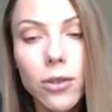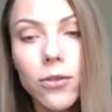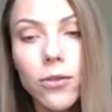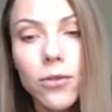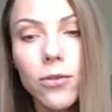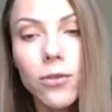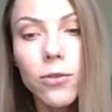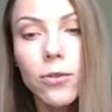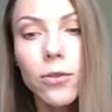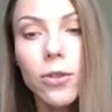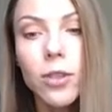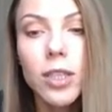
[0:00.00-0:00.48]

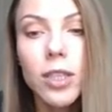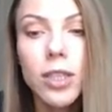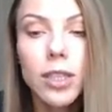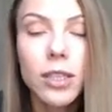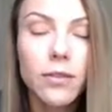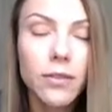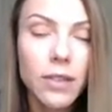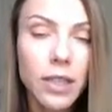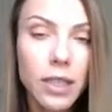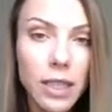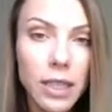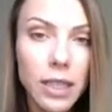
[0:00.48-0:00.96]
for
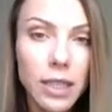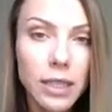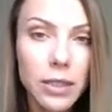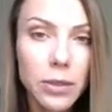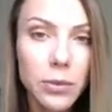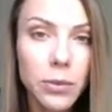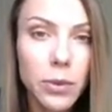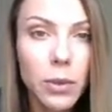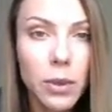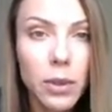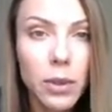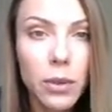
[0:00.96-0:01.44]

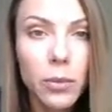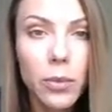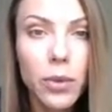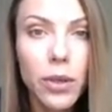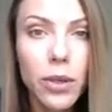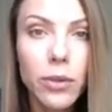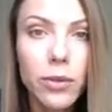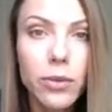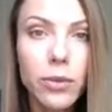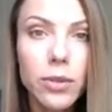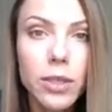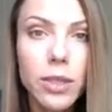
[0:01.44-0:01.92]
convenience, we will
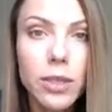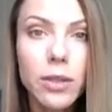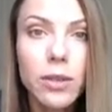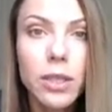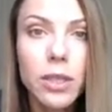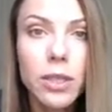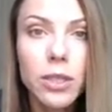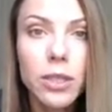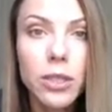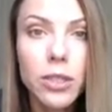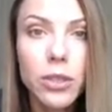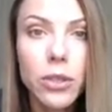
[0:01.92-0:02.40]
be using
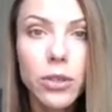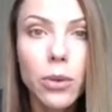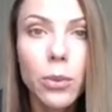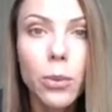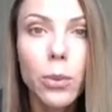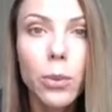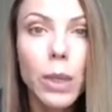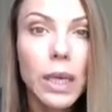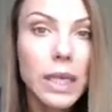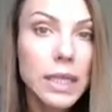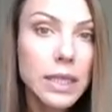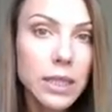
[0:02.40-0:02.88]
the
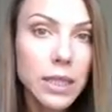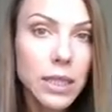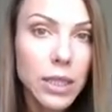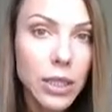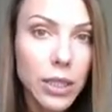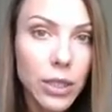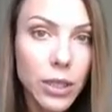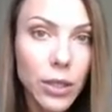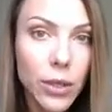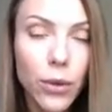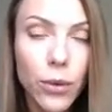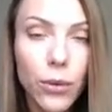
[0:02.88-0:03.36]
term
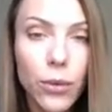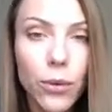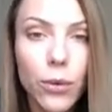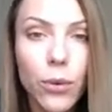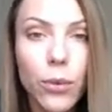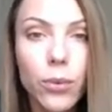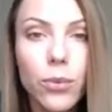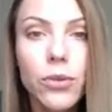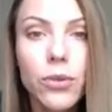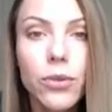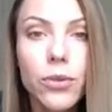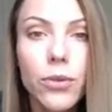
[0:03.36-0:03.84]
Western
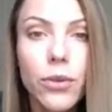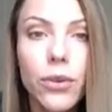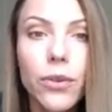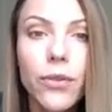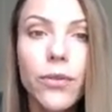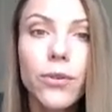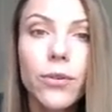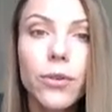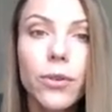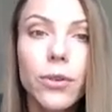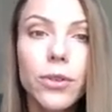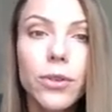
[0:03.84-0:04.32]
Europe to
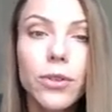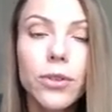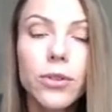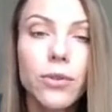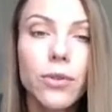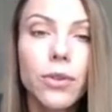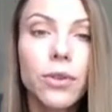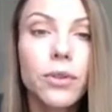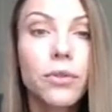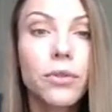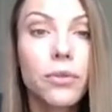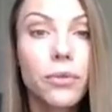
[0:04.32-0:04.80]
refer
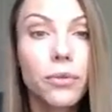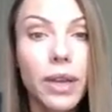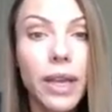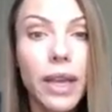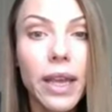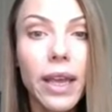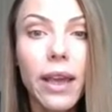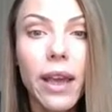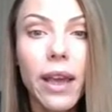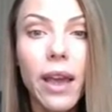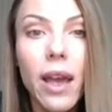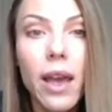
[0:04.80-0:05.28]
to the
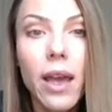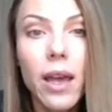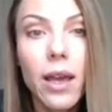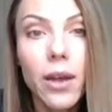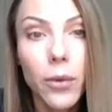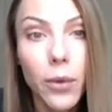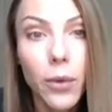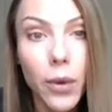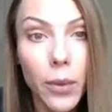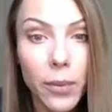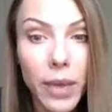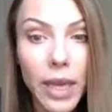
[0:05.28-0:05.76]
three
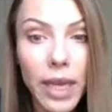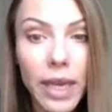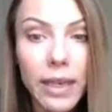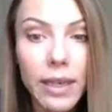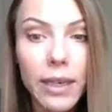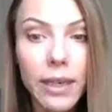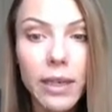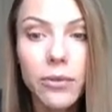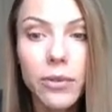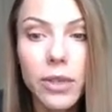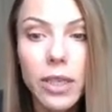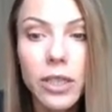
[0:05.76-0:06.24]

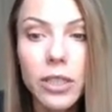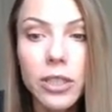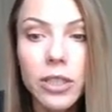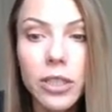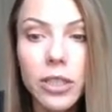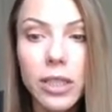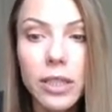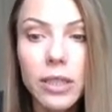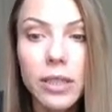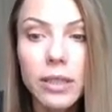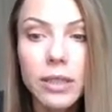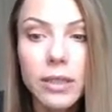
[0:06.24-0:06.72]
remaining
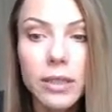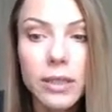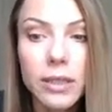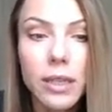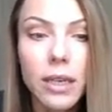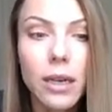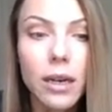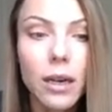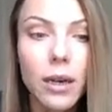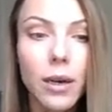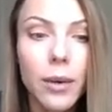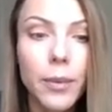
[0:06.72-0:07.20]

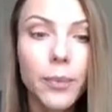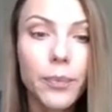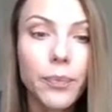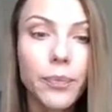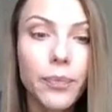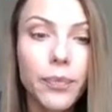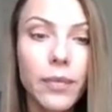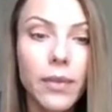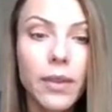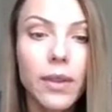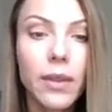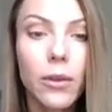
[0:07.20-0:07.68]
regions,
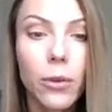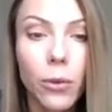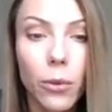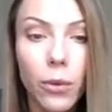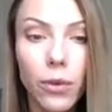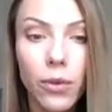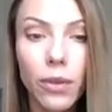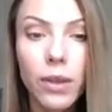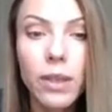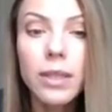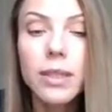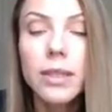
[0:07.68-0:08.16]

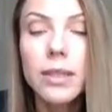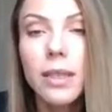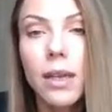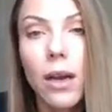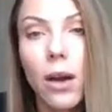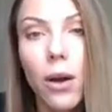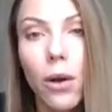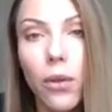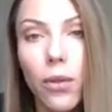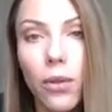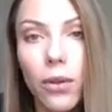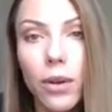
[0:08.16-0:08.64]
Northern,
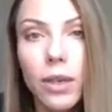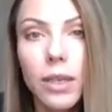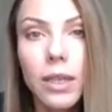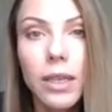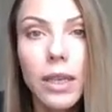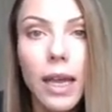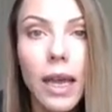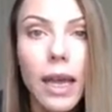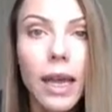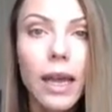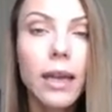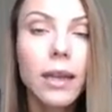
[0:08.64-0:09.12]

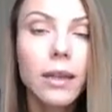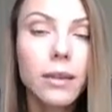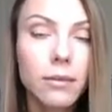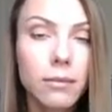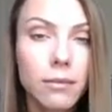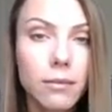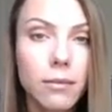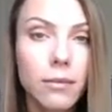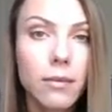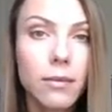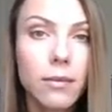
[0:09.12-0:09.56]
Southern, and